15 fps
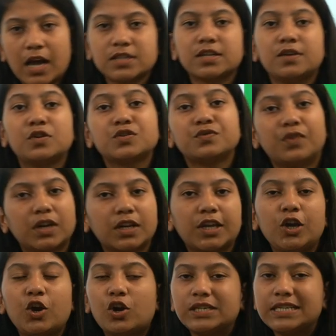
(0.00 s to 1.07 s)
nasa was
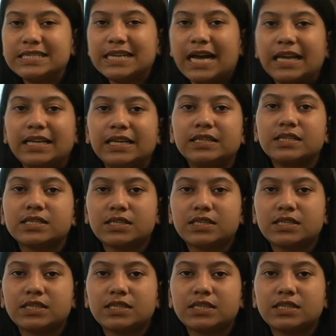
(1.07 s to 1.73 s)
working on designing